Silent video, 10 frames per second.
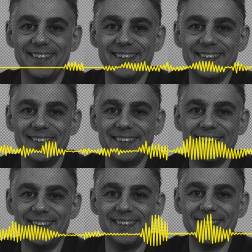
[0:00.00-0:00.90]
And they said,
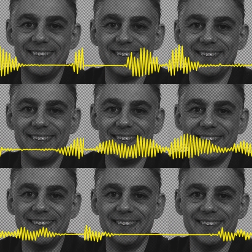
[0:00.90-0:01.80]
well, that's your
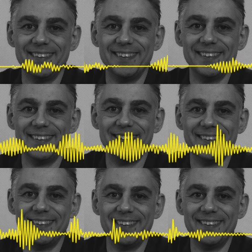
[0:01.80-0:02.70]
job, Paul.
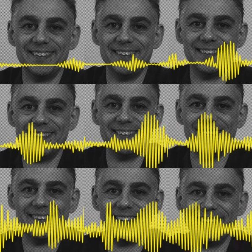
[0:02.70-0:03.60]

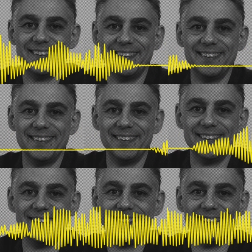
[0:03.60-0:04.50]
Here's the rule.
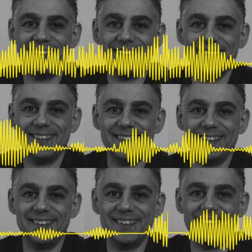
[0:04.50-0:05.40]
You now need to
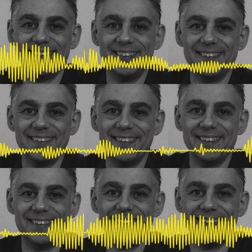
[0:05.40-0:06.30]
explain this as
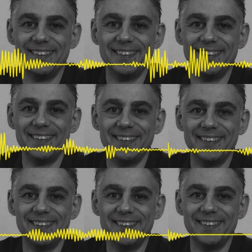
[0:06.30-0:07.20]
clear as
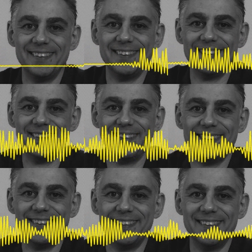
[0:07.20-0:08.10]
possible. How you
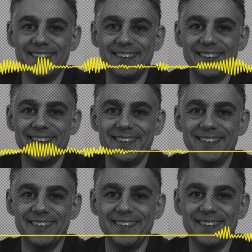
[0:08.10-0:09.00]
do that is up to you.
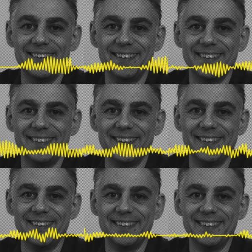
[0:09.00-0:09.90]
And I've gone, oh,
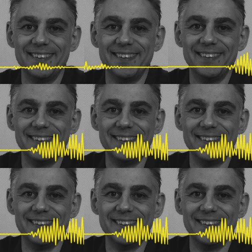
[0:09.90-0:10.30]
right, okay.